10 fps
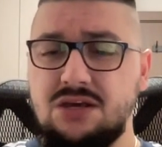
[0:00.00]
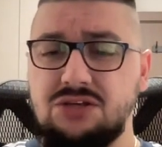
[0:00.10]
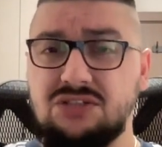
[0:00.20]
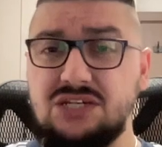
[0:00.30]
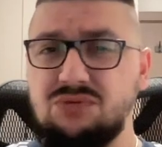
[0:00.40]

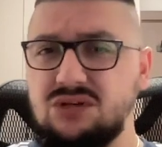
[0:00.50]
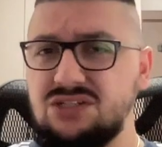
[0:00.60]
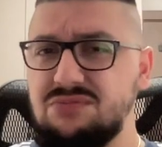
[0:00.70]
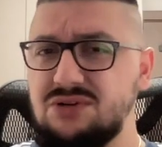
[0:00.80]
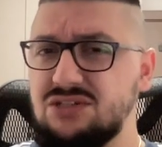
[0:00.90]
You see,
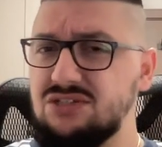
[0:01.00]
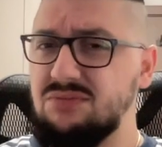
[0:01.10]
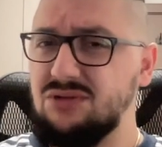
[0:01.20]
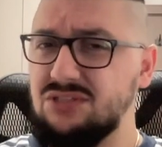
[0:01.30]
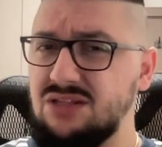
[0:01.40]
once you put a
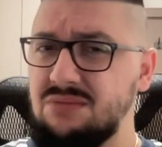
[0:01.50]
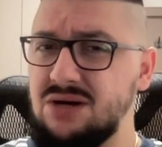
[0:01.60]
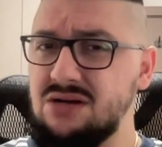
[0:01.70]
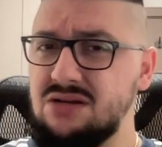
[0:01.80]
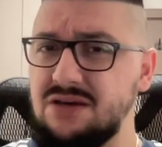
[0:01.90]
stop loss in the
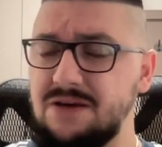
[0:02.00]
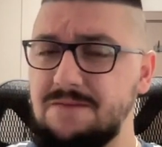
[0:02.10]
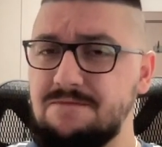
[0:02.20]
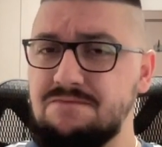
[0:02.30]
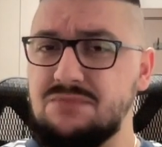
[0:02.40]

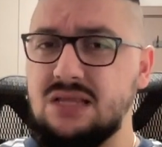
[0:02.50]
market,